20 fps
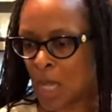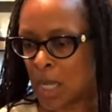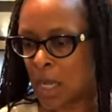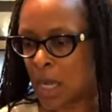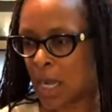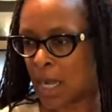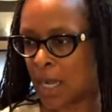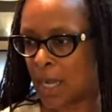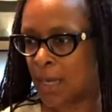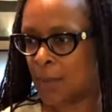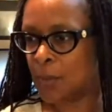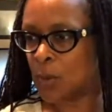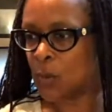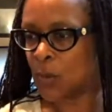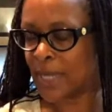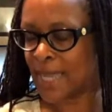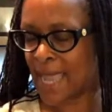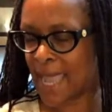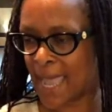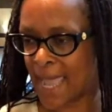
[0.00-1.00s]
um,
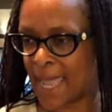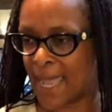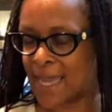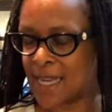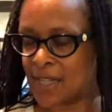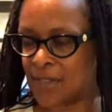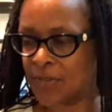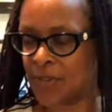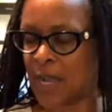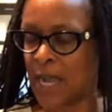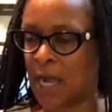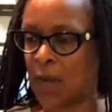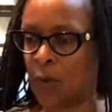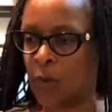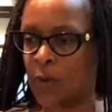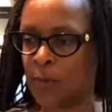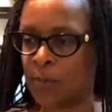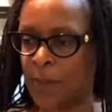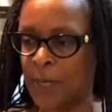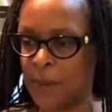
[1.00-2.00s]
we have our
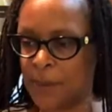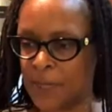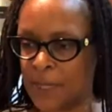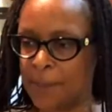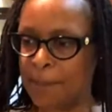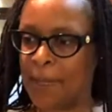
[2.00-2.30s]
pumpkin